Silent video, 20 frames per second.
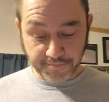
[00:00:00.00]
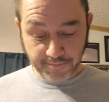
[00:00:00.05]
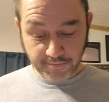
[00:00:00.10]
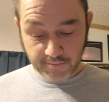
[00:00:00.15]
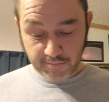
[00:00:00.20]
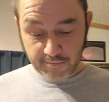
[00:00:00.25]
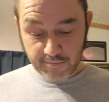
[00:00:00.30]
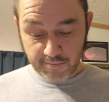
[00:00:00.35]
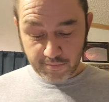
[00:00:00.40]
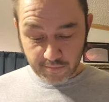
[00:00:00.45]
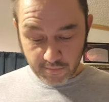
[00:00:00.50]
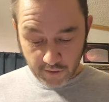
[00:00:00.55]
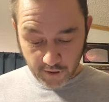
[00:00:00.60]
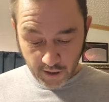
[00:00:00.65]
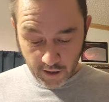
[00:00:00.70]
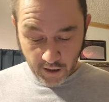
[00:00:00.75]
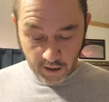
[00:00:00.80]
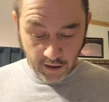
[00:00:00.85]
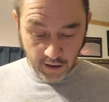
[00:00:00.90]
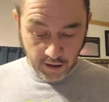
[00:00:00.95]

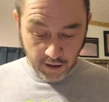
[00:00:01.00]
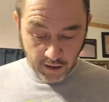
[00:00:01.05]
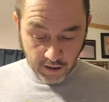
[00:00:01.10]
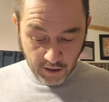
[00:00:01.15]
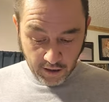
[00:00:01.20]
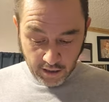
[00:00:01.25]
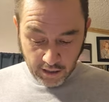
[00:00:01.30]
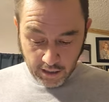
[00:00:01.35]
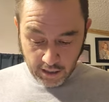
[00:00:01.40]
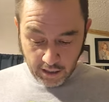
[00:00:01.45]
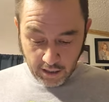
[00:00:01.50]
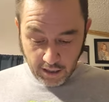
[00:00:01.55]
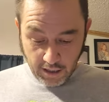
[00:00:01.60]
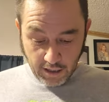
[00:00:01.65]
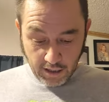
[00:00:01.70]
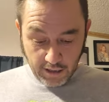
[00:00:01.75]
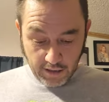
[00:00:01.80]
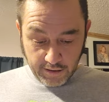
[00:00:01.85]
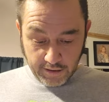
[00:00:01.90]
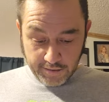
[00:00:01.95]

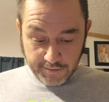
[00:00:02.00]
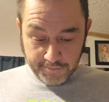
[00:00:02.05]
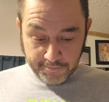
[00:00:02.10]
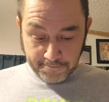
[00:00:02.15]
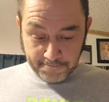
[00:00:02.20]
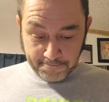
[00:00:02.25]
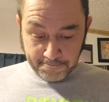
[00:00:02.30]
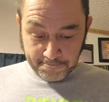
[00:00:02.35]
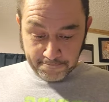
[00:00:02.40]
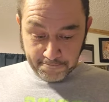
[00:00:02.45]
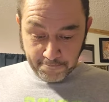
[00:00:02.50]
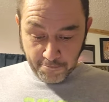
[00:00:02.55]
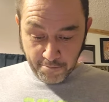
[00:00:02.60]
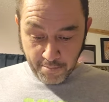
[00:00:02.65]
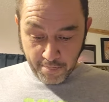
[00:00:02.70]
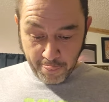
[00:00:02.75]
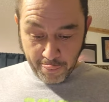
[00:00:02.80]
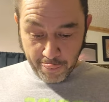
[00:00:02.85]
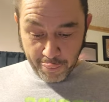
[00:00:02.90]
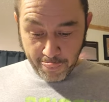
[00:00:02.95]

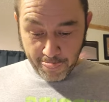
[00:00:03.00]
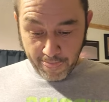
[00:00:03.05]
No one is speaking in this clip.